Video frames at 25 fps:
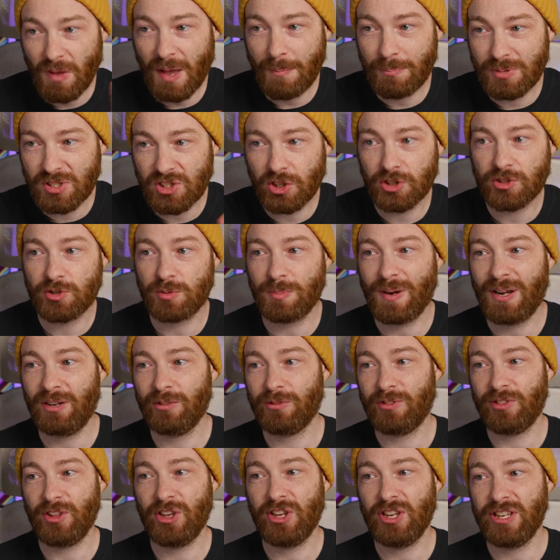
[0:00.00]
Episodes are
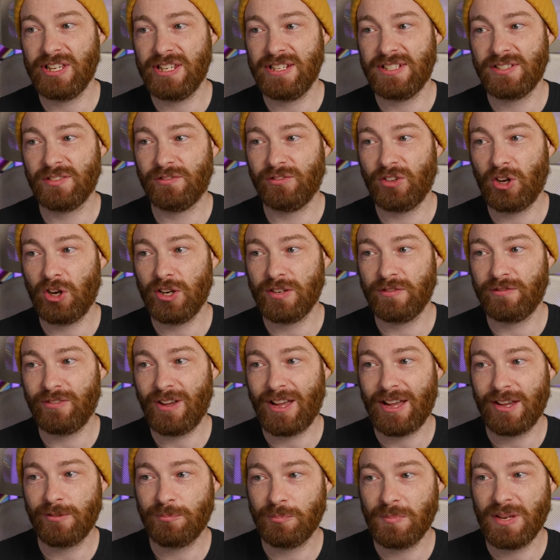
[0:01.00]
about 30 to
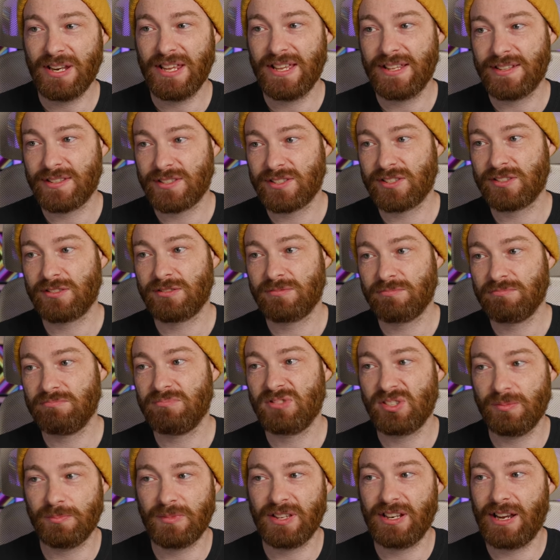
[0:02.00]
45 minutes,
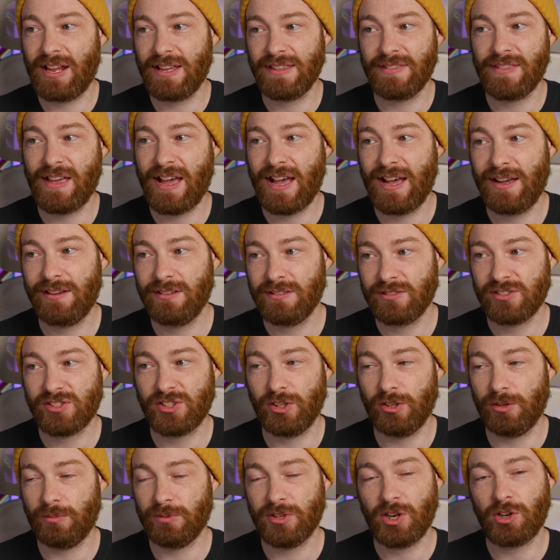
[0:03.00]
something like that.
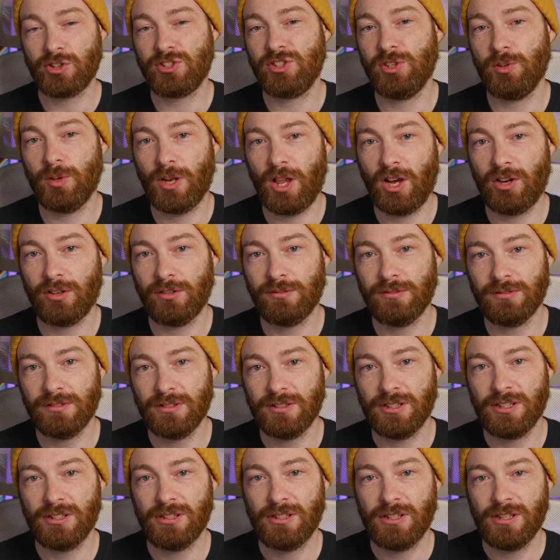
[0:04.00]
So not too long.
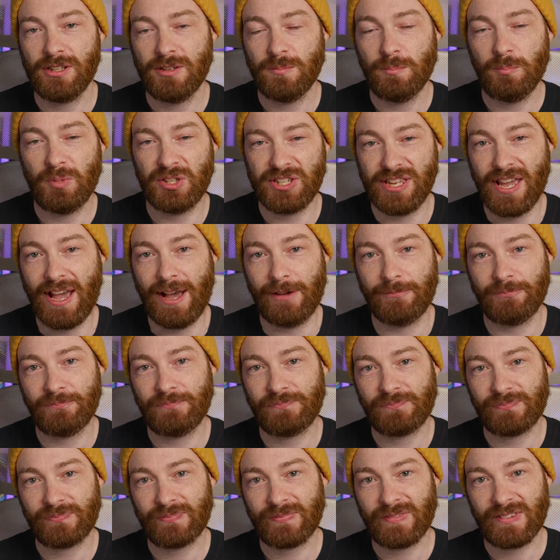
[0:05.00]
But yeah,
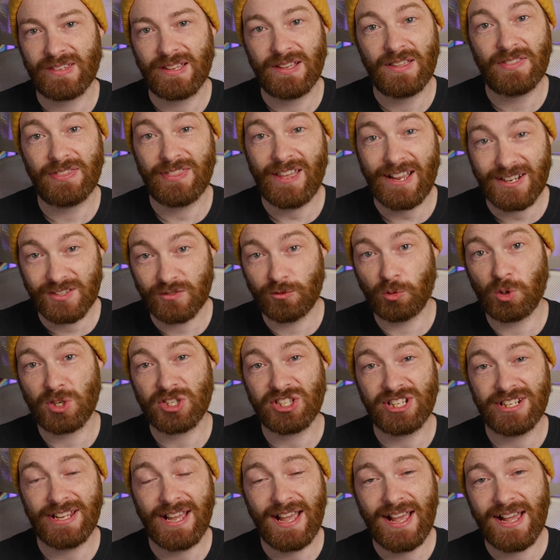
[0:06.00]
thanks for
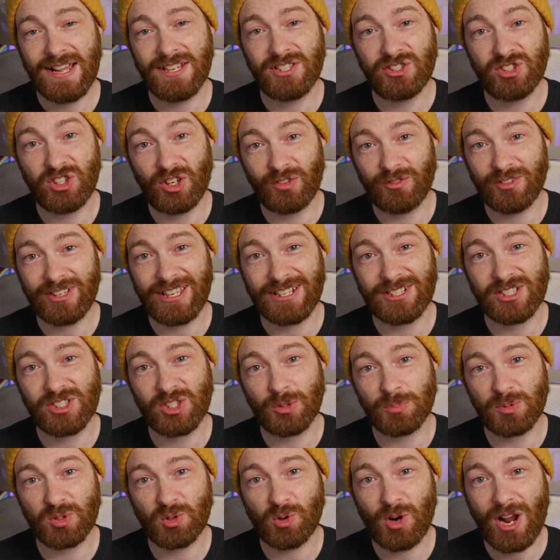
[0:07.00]
watching, guys. Don't forget to
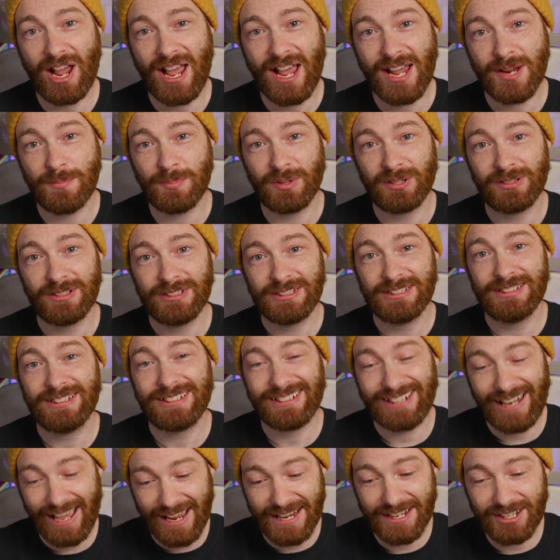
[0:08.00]
subscribe,
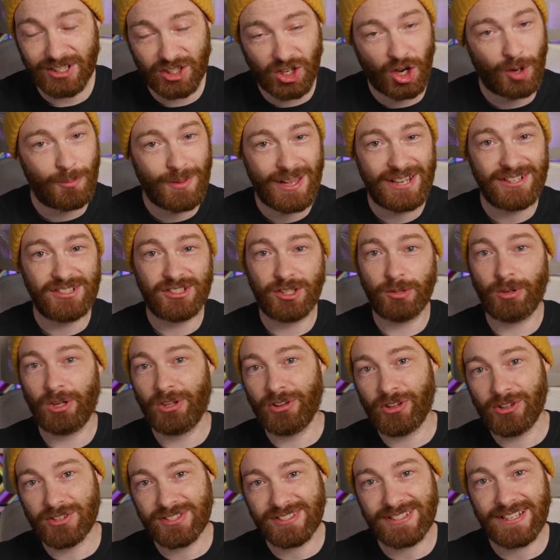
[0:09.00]
like, comment, do
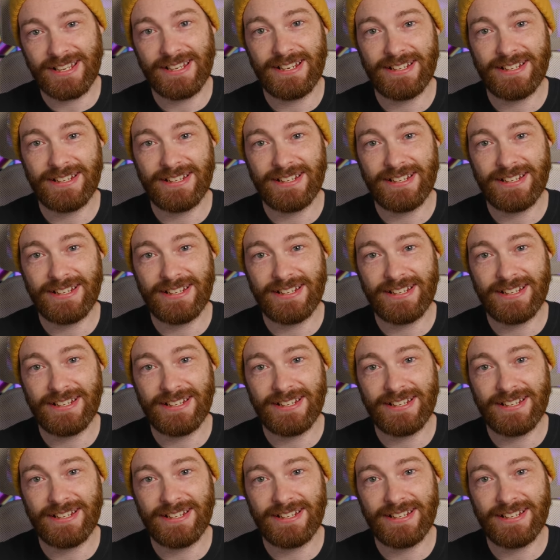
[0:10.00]
all those